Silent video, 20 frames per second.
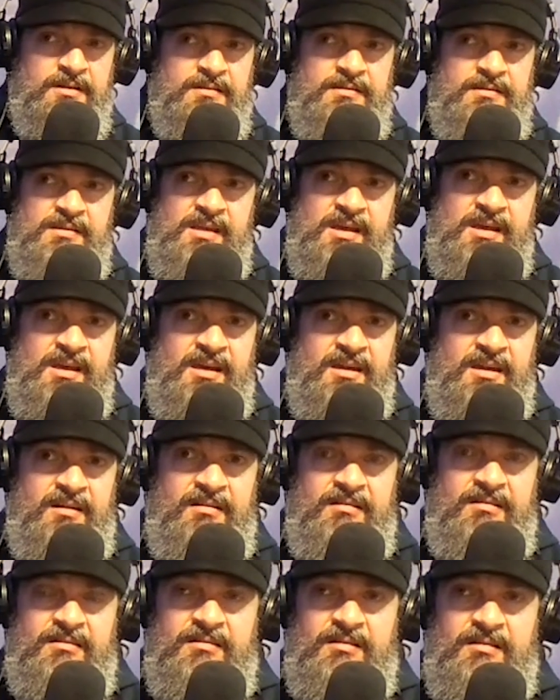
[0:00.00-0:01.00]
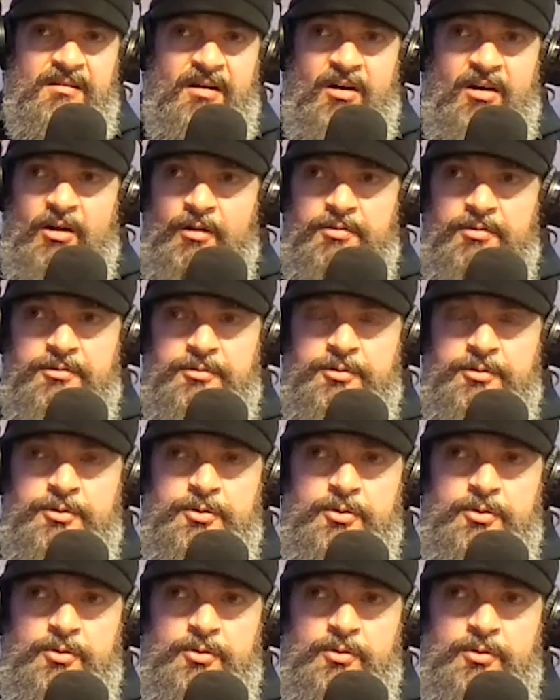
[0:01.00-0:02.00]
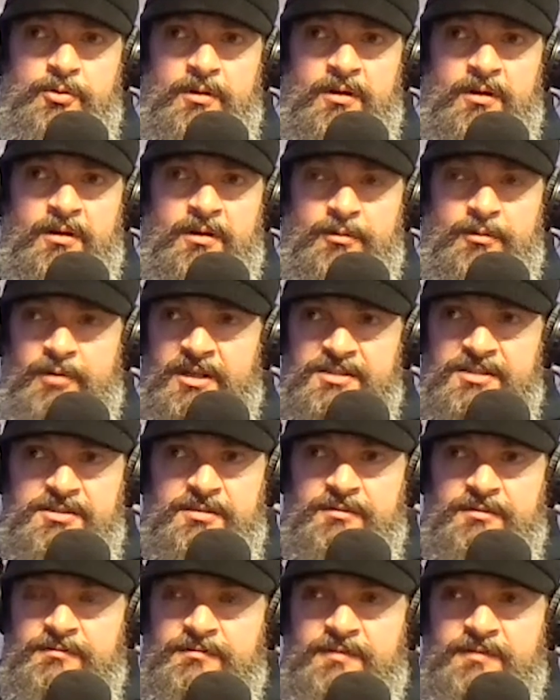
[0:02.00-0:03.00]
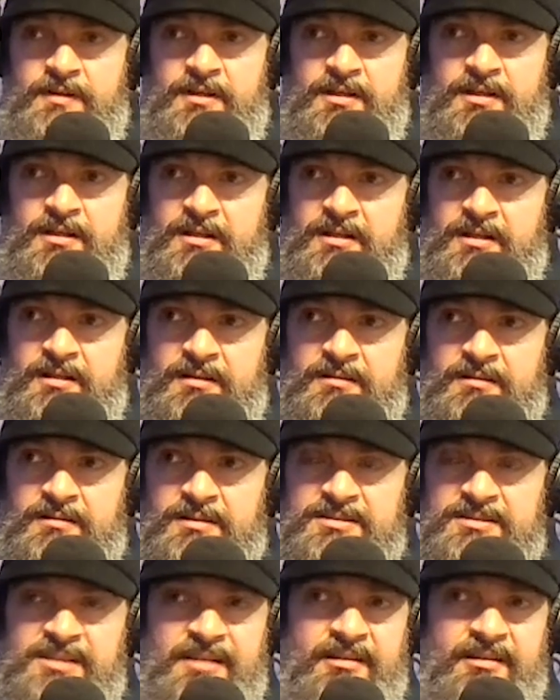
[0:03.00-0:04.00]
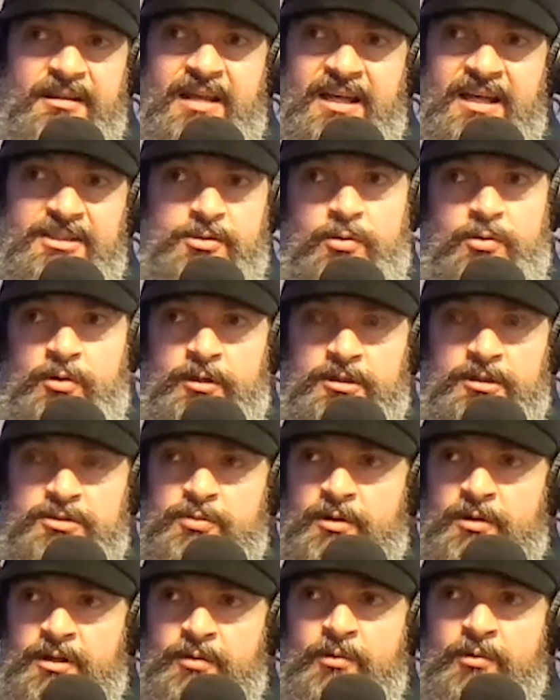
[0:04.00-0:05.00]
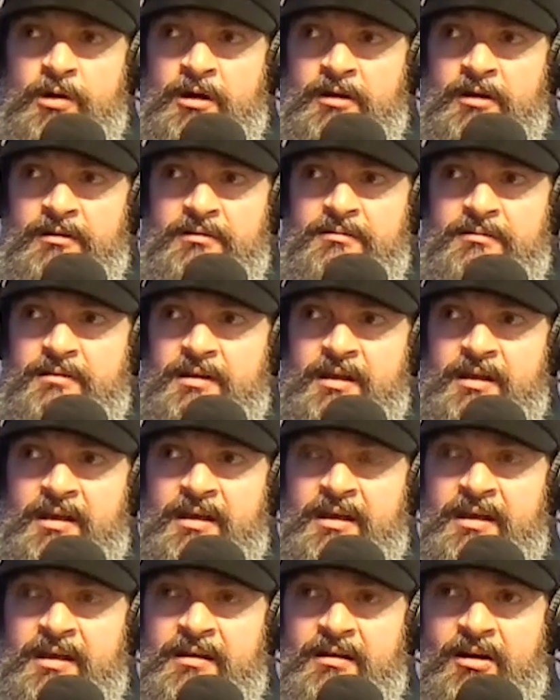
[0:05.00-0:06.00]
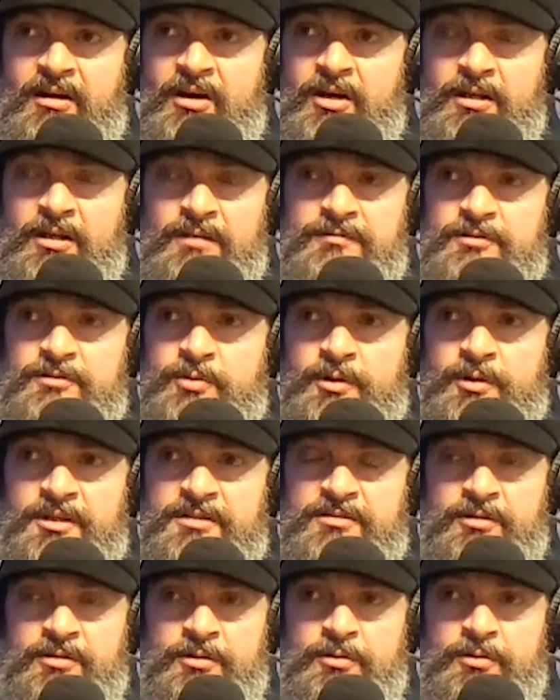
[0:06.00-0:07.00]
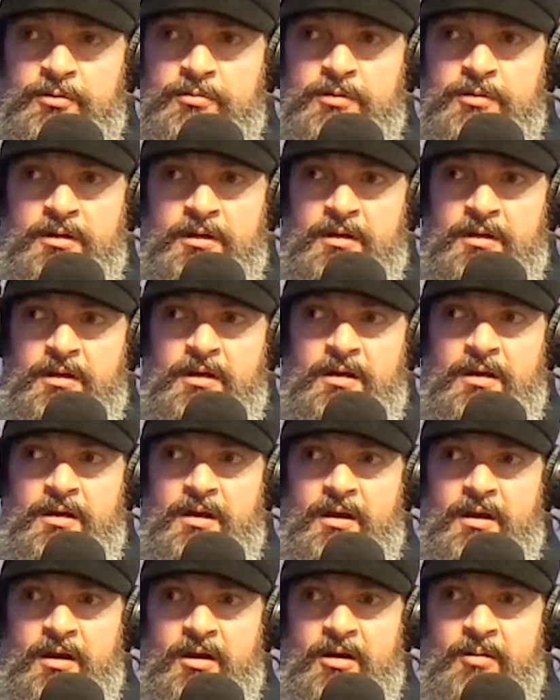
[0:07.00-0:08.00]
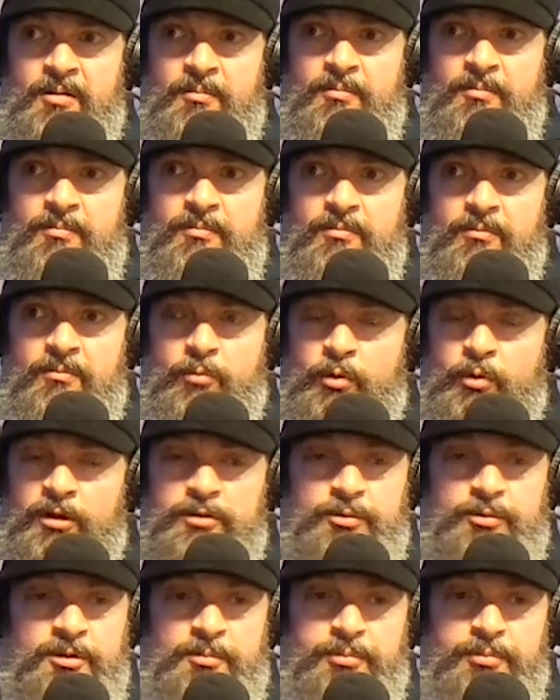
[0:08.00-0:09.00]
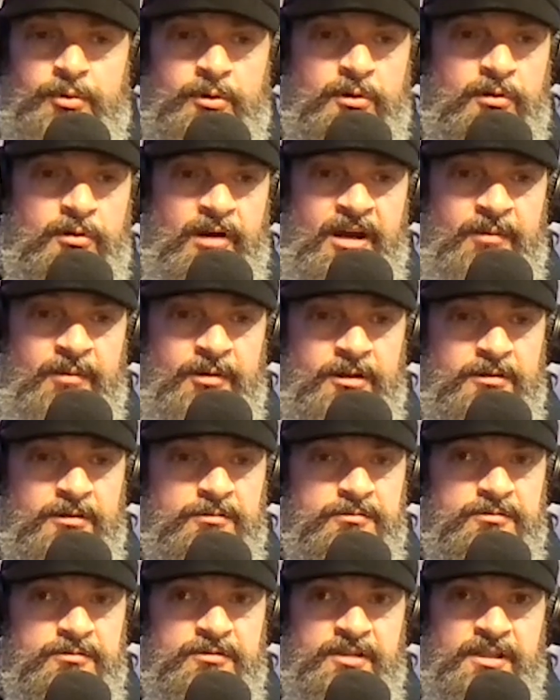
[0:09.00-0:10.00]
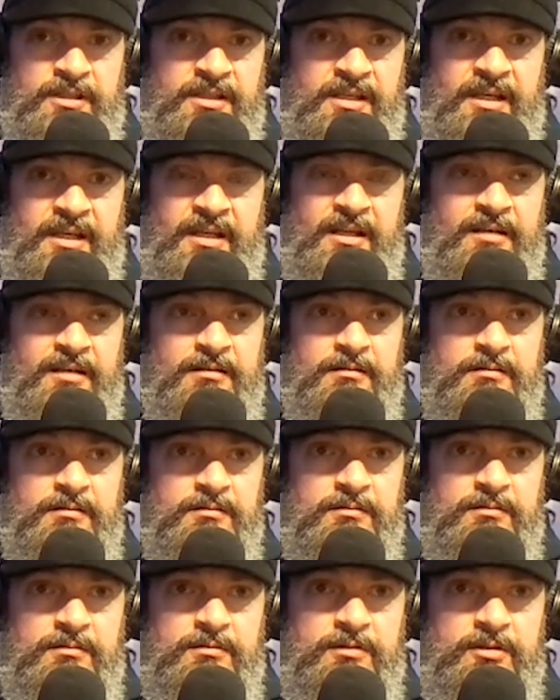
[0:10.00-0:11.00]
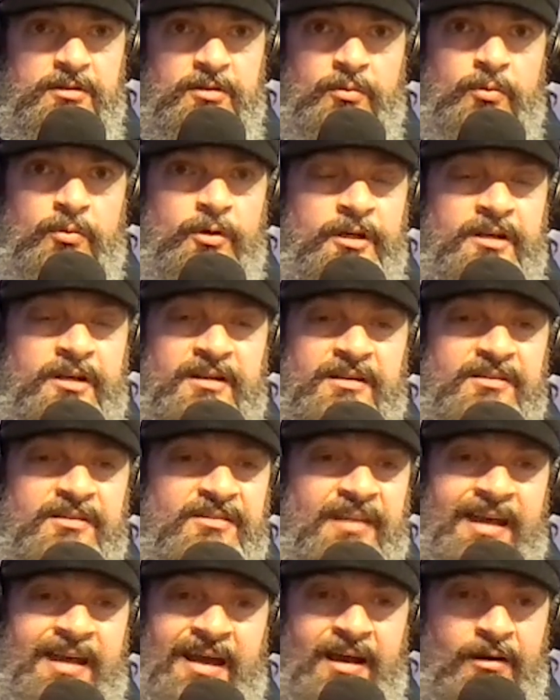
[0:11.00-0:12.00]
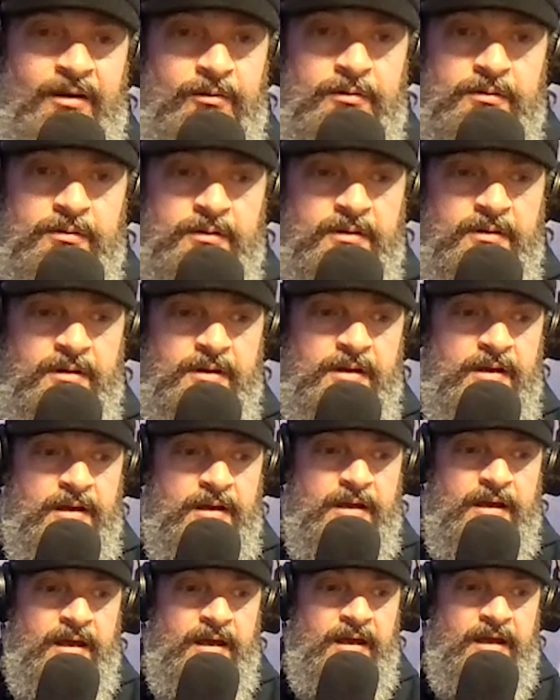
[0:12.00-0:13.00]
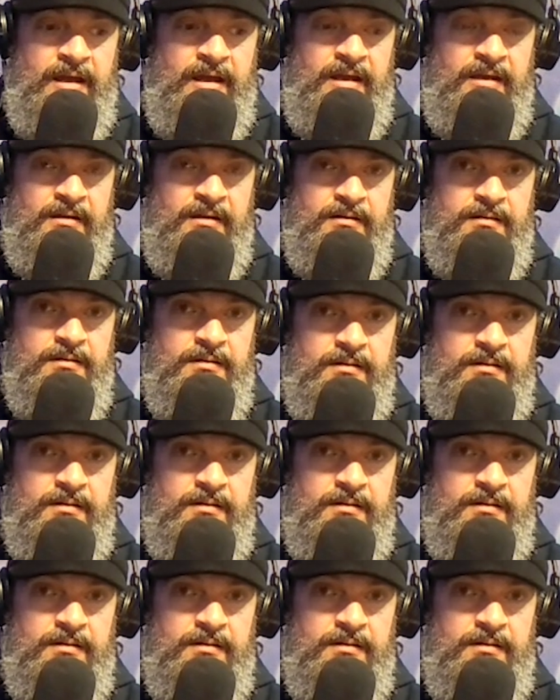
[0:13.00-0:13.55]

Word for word: then all through uh, the rest of, uh, let's say, the last quarter of 21 and all of 22, um, worked with a programmer to get it to what it is now. And